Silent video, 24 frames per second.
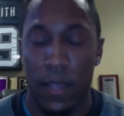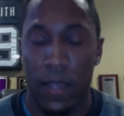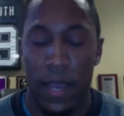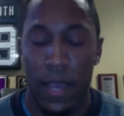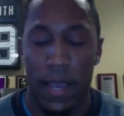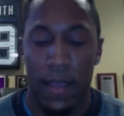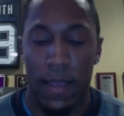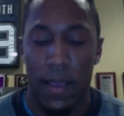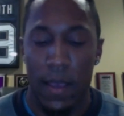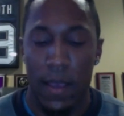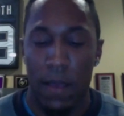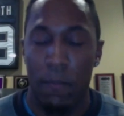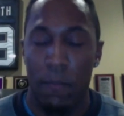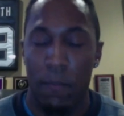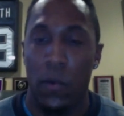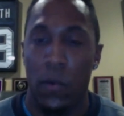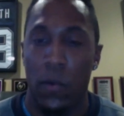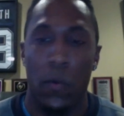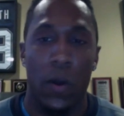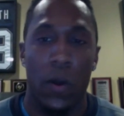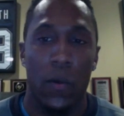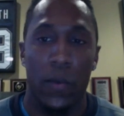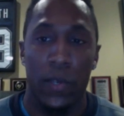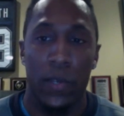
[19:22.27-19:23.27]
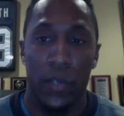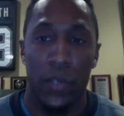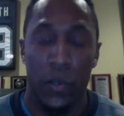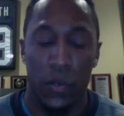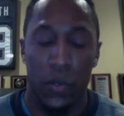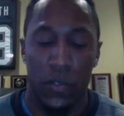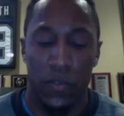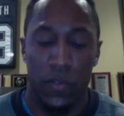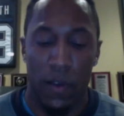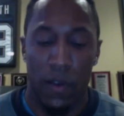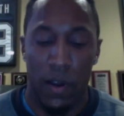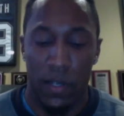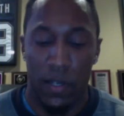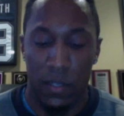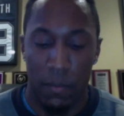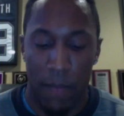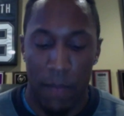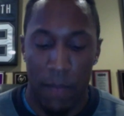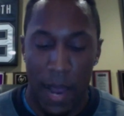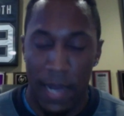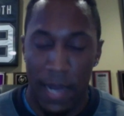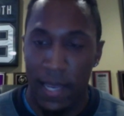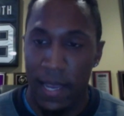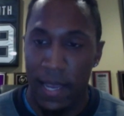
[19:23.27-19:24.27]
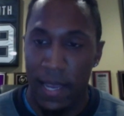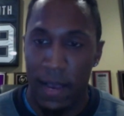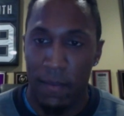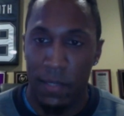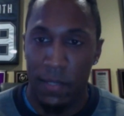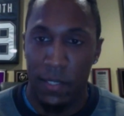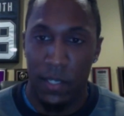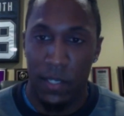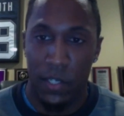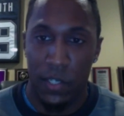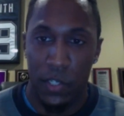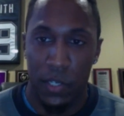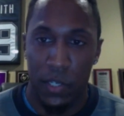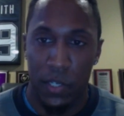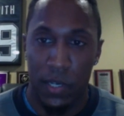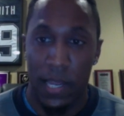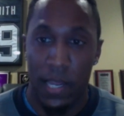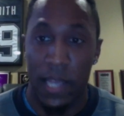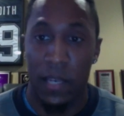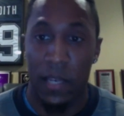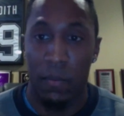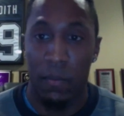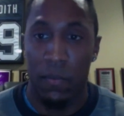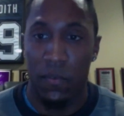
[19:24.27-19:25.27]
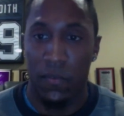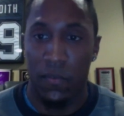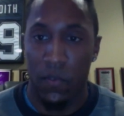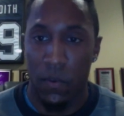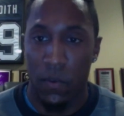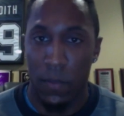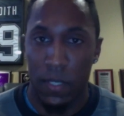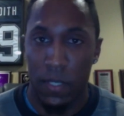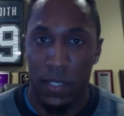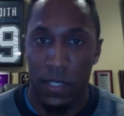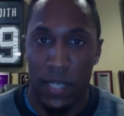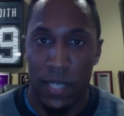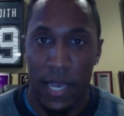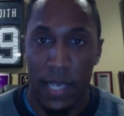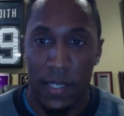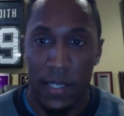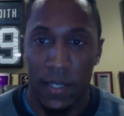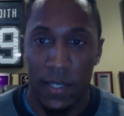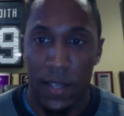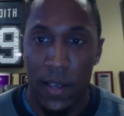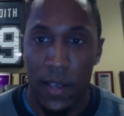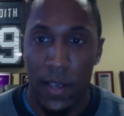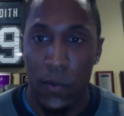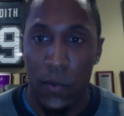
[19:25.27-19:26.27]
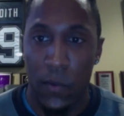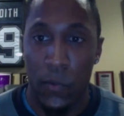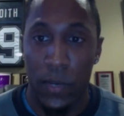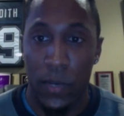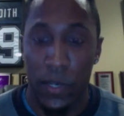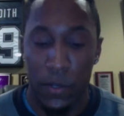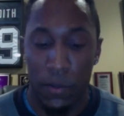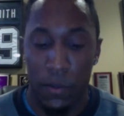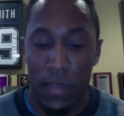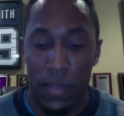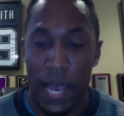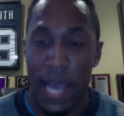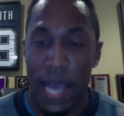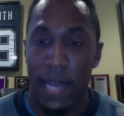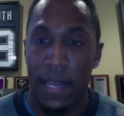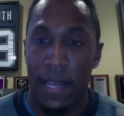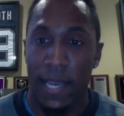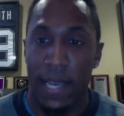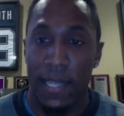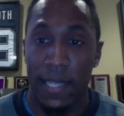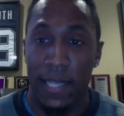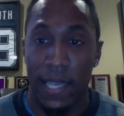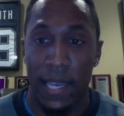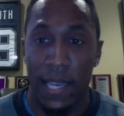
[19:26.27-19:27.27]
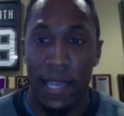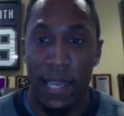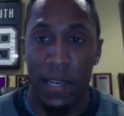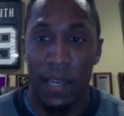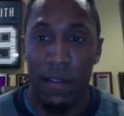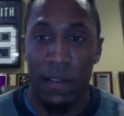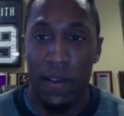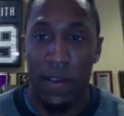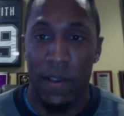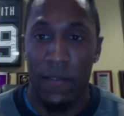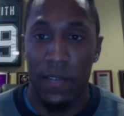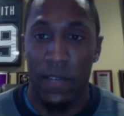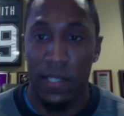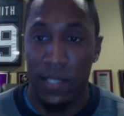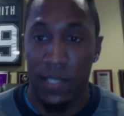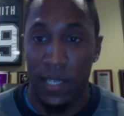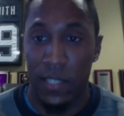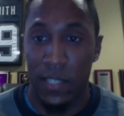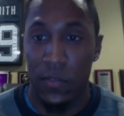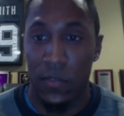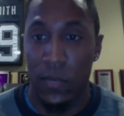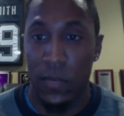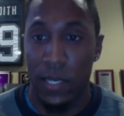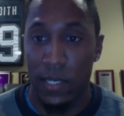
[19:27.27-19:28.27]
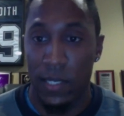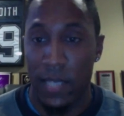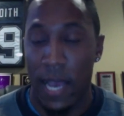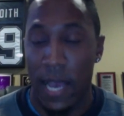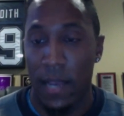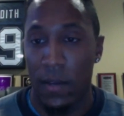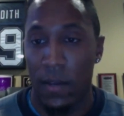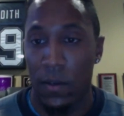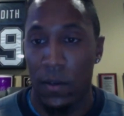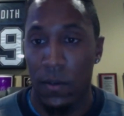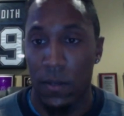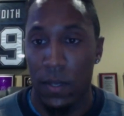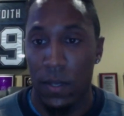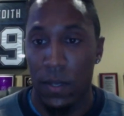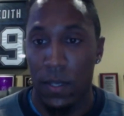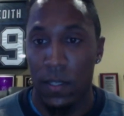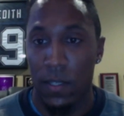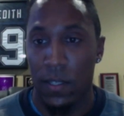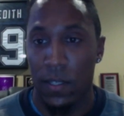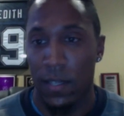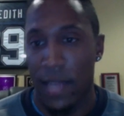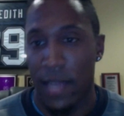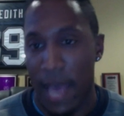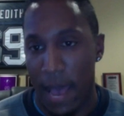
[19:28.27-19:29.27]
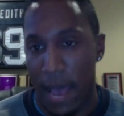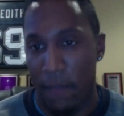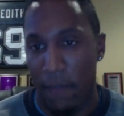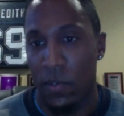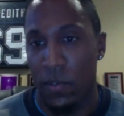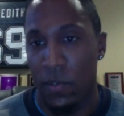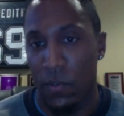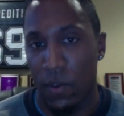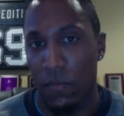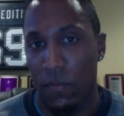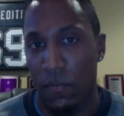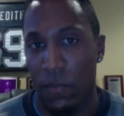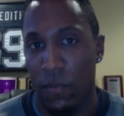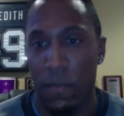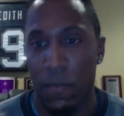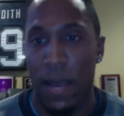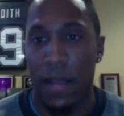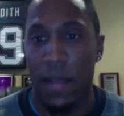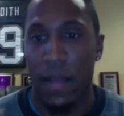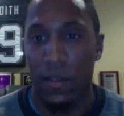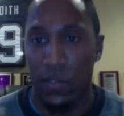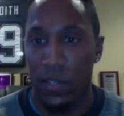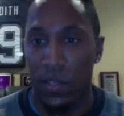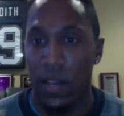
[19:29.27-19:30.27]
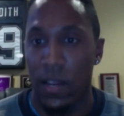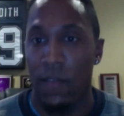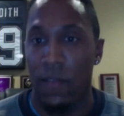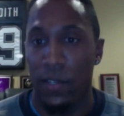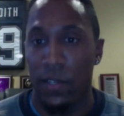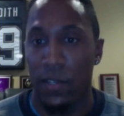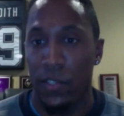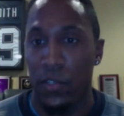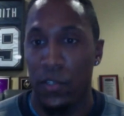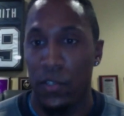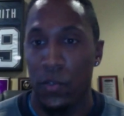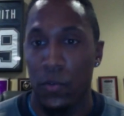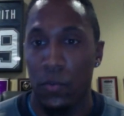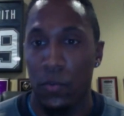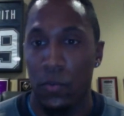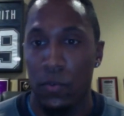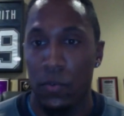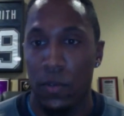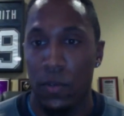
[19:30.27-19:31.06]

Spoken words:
Okay, but what we do as far as the body composition and the performance test, we do that at the end of every 6-week cycle. So that happens roughly about every two